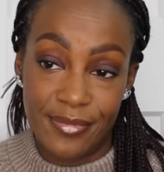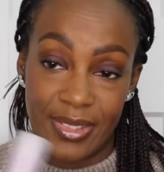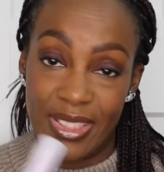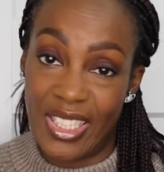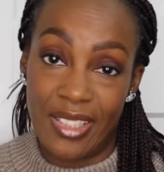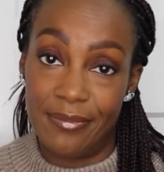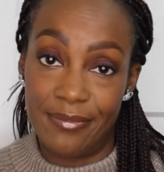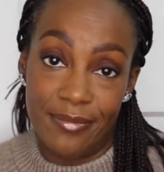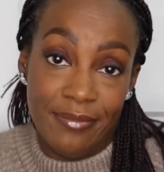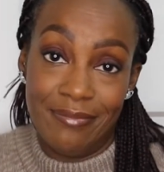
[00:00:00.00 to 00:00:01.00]
that's it.
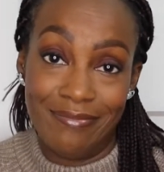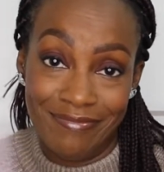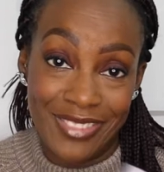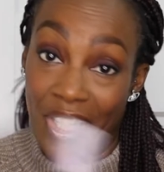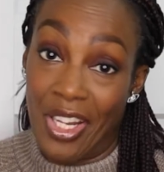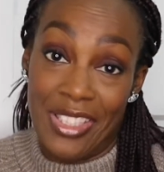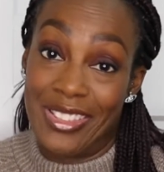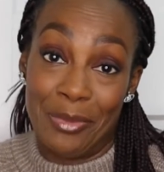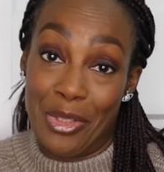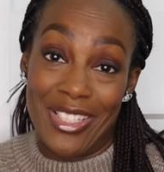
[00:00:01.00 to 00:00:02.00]
That's all
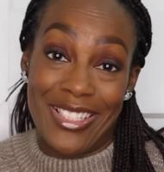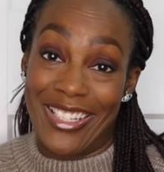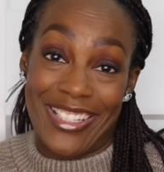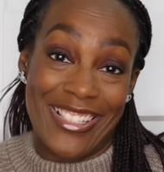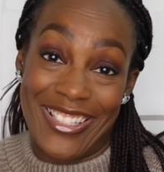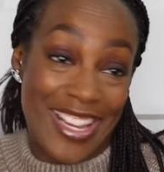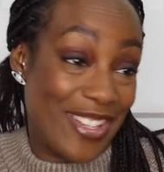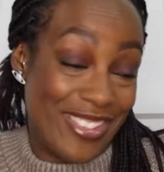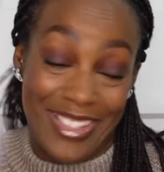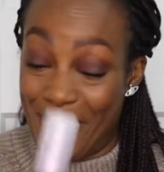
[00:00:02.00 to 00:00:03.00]
as much as I can say
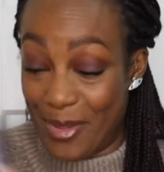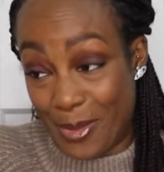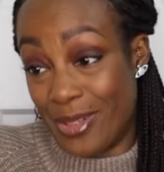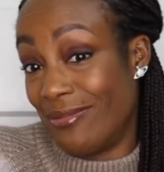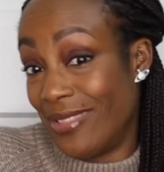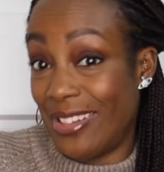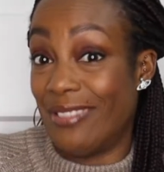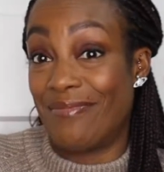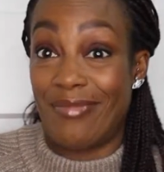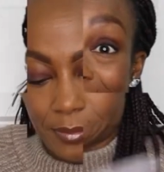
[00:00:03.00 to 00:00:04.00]
on this one. Yeah.
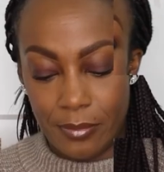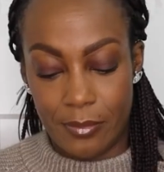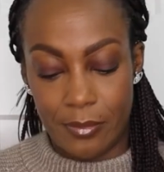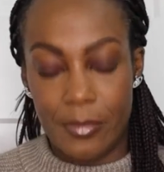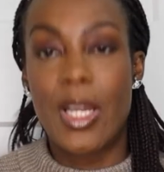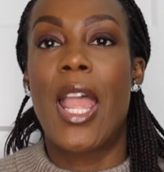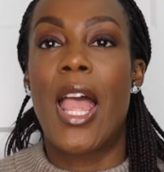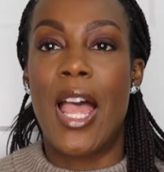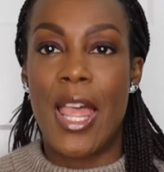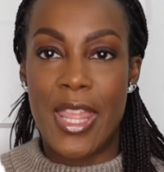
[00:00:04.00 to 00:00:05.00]

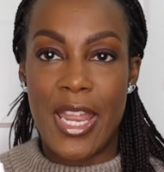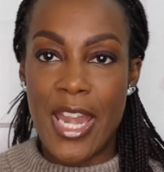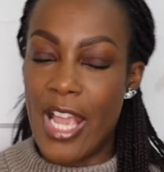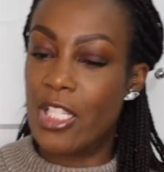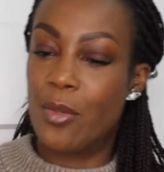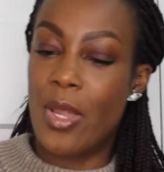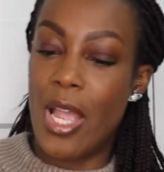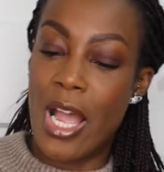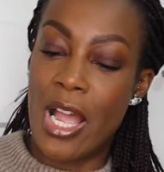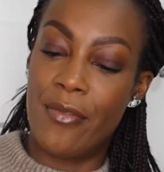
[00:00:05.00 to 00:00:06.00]
And then next we
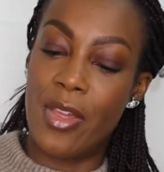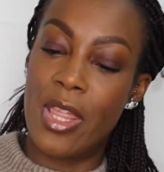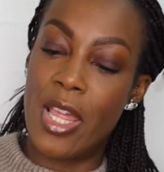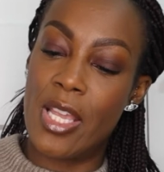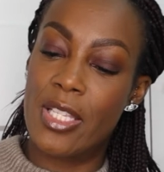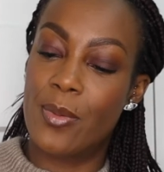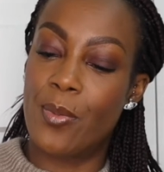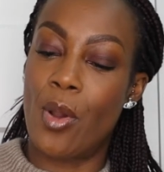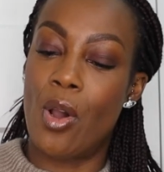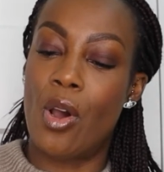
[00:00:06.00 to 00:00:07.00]
have this
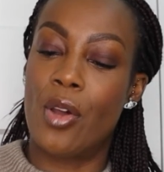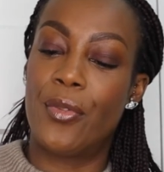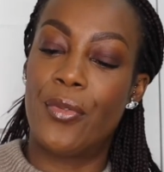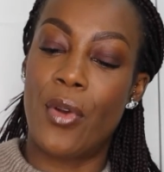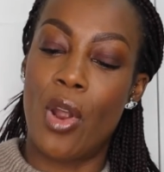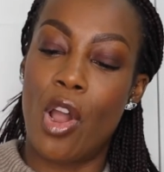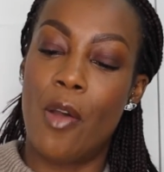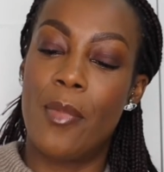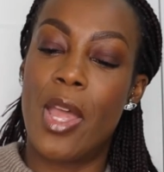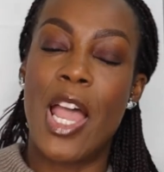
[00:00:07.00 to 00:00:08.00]
one
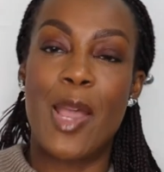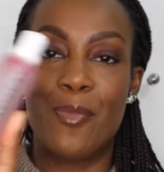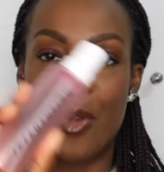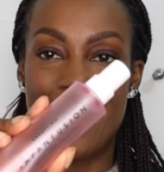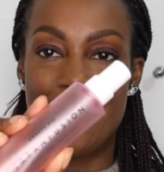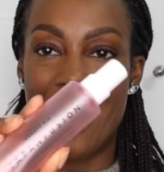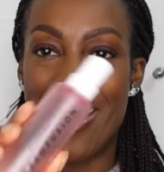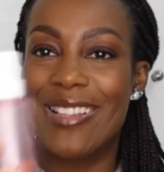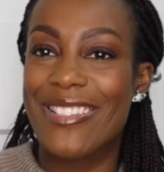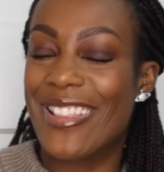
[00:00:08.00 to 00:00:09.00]
from Beauty
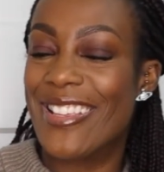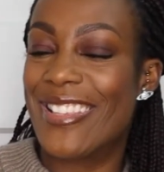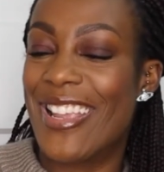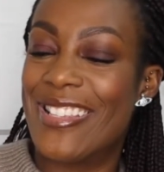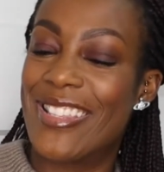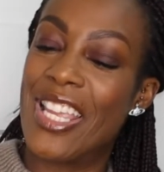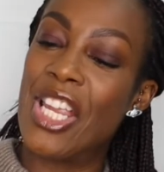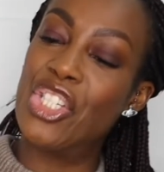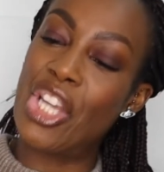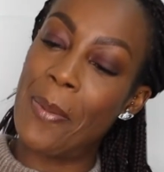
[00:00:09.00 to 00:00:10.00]
Pie. So this is the